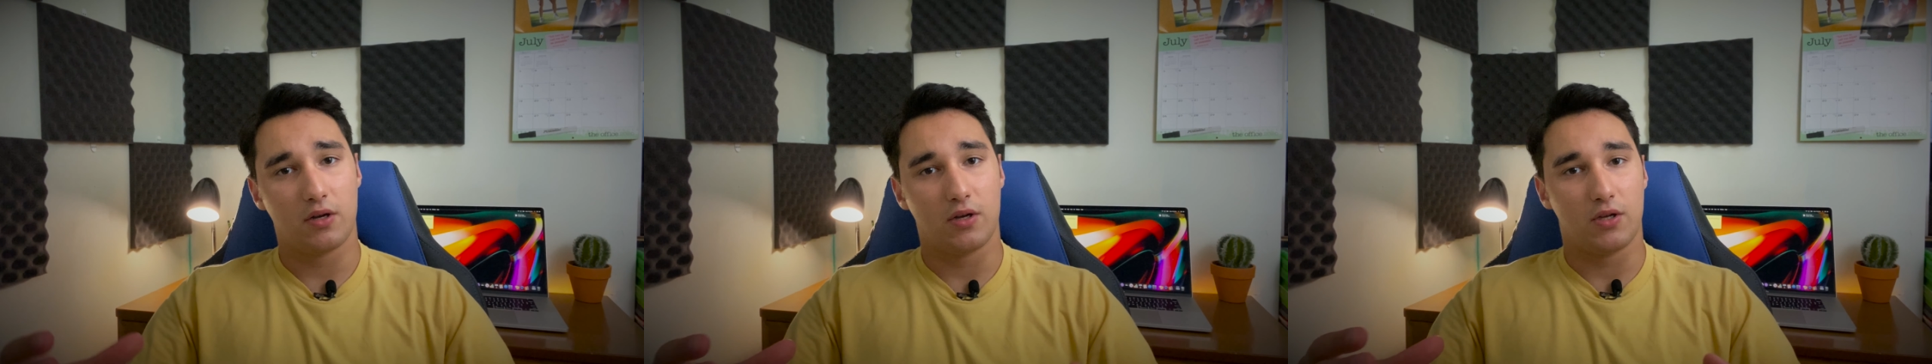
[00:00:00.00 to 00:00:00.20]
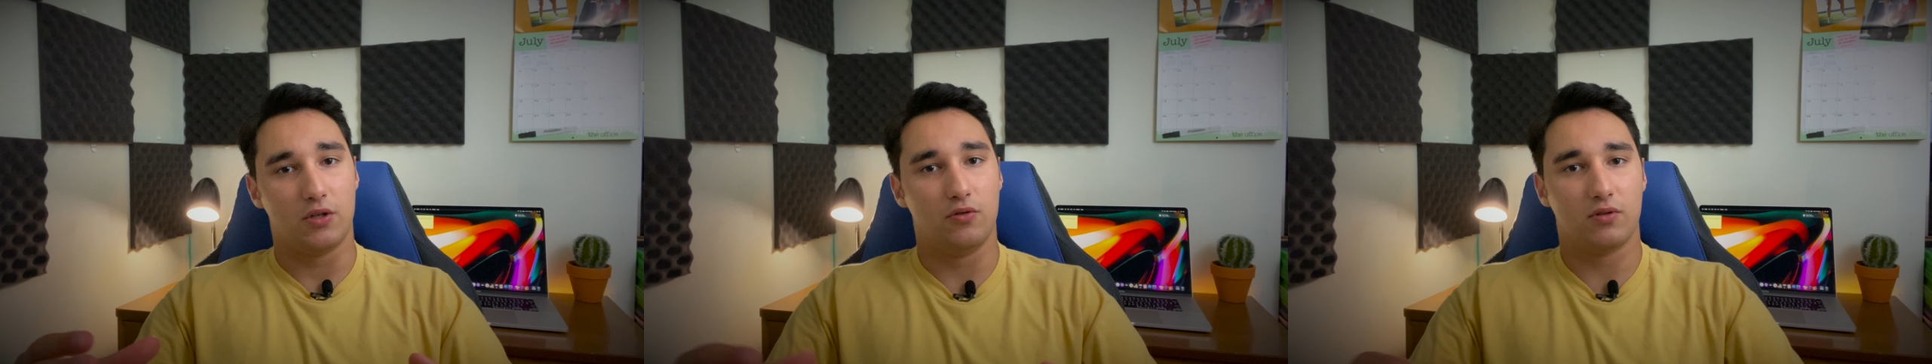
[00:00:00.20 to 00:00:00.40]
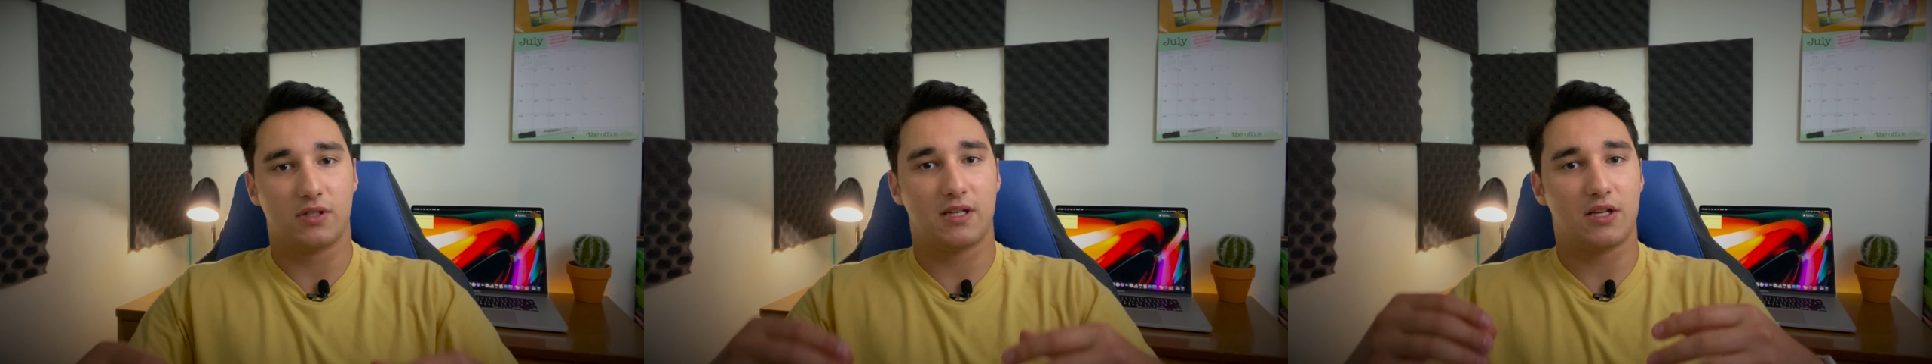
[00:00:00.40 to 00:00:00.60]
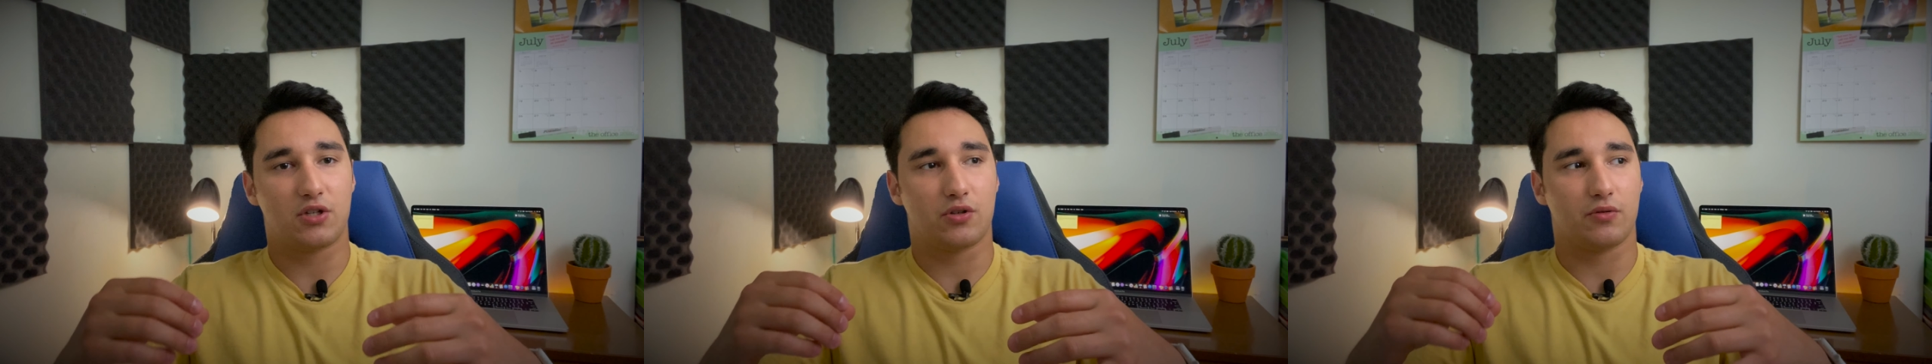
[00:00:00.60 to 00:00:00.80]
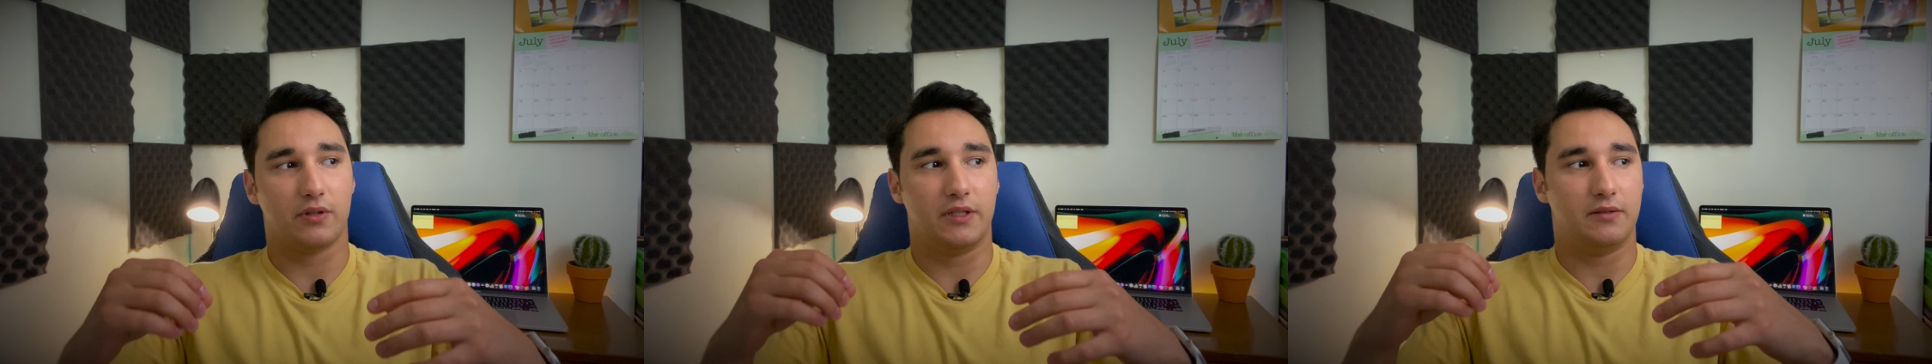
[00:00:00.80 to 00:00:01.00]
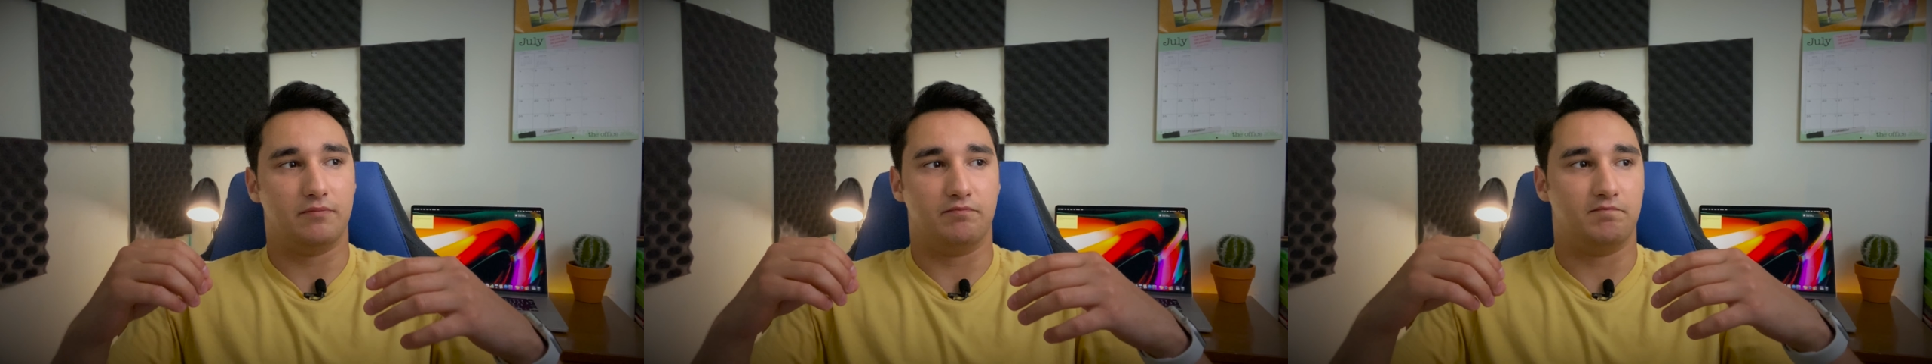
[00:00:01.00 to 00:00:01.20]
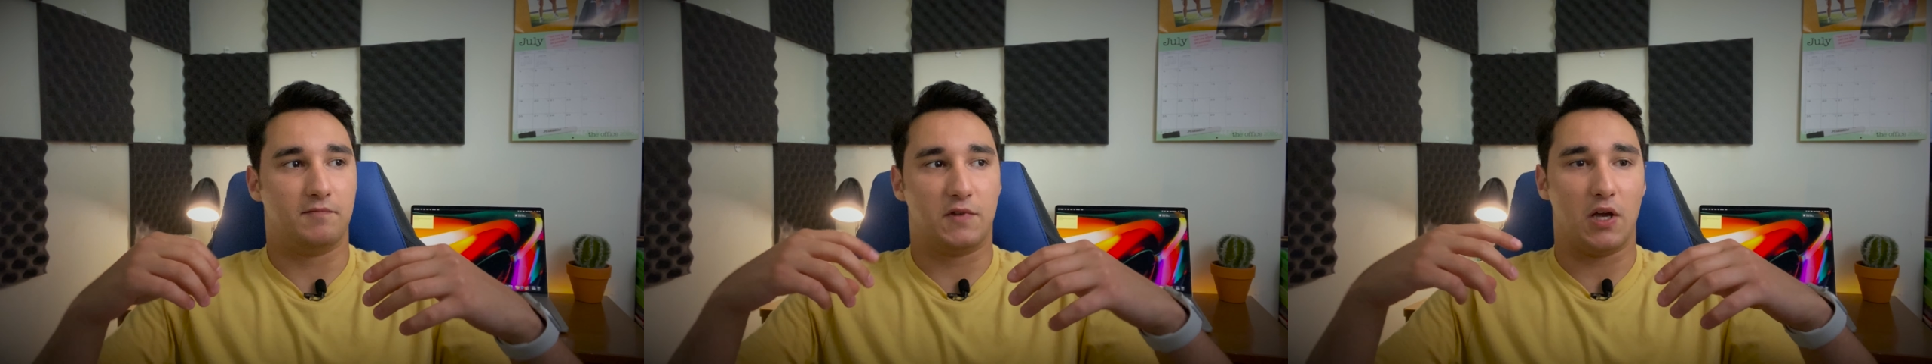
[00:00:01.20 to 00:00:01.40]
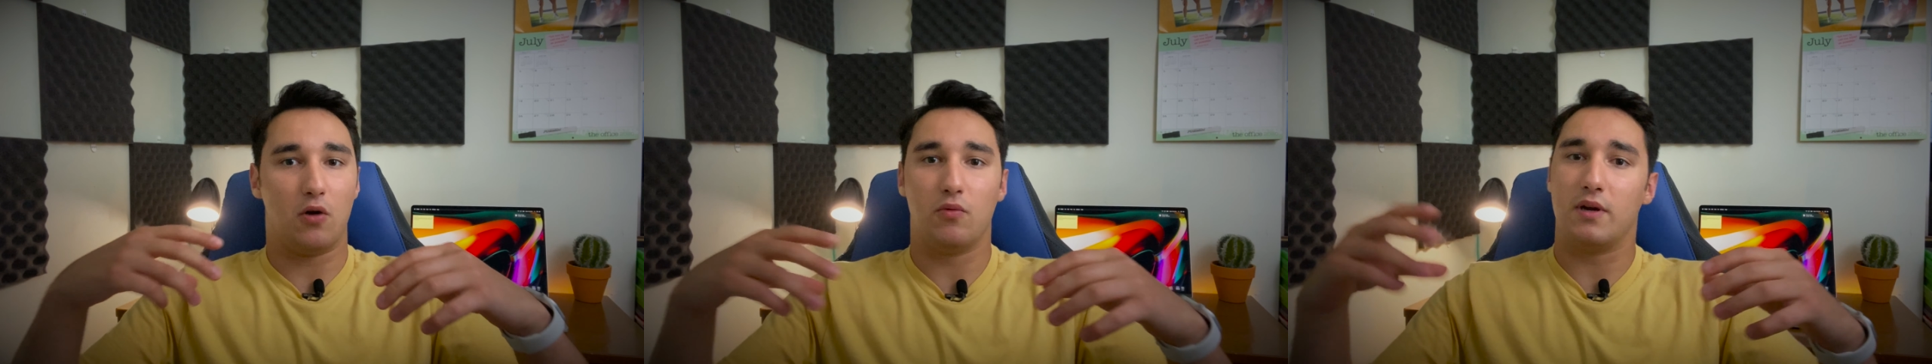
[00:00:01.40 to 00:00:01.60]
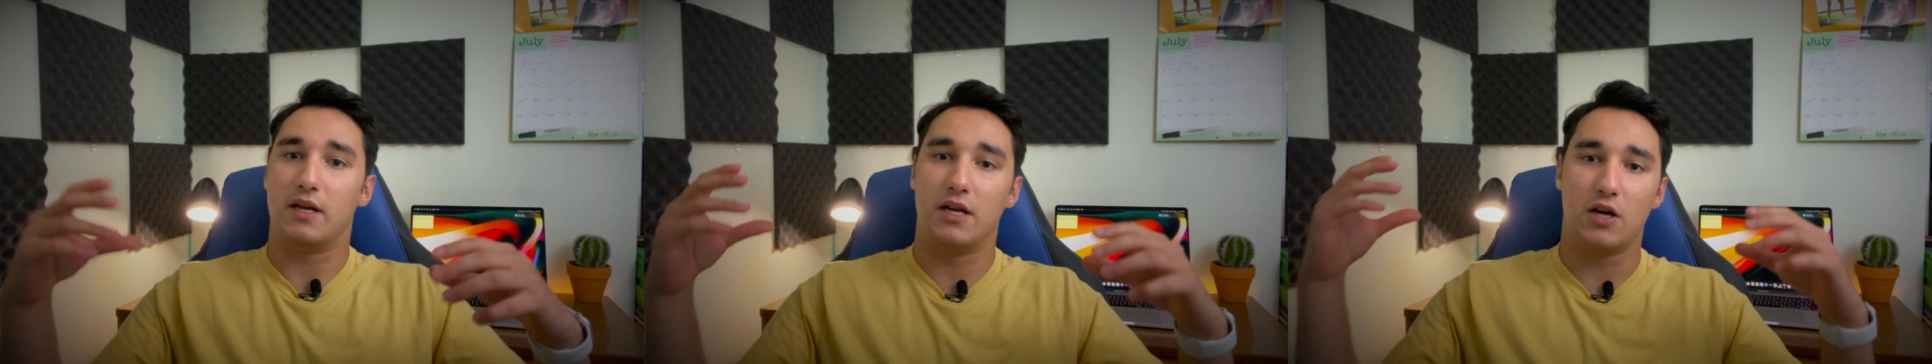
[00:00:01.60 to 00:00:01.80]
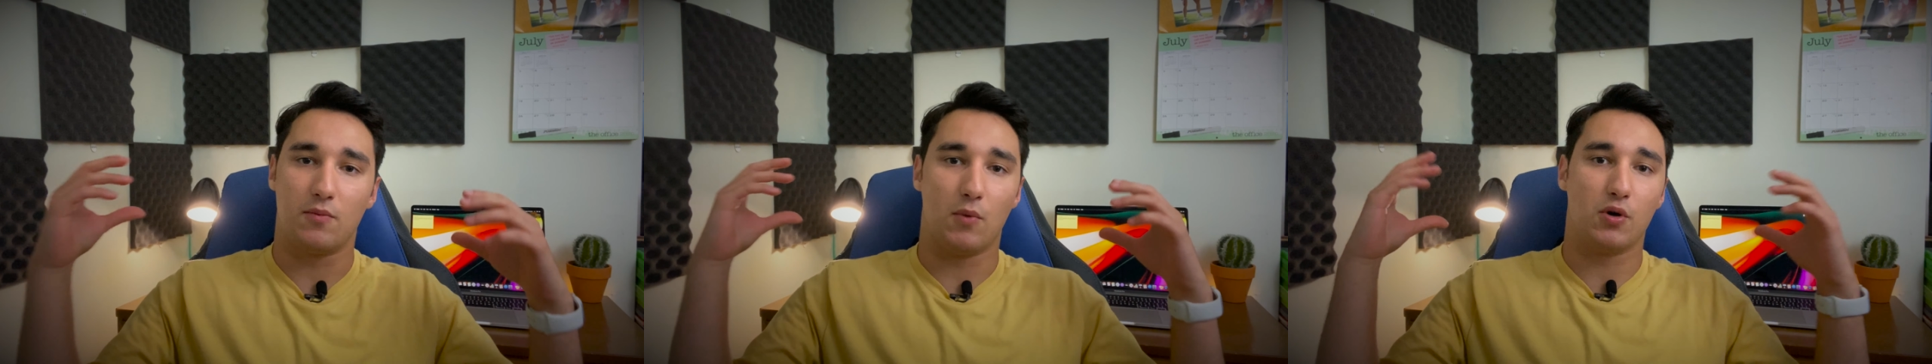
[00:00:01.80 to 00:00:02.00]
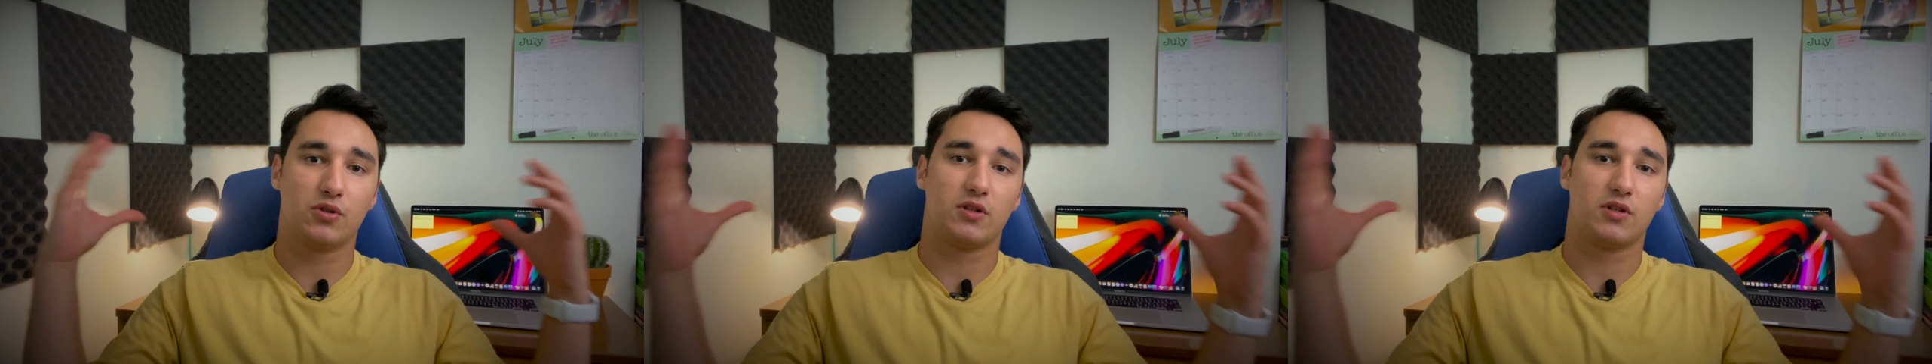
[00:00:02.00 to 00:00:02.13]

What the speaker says: you essentially don't hear most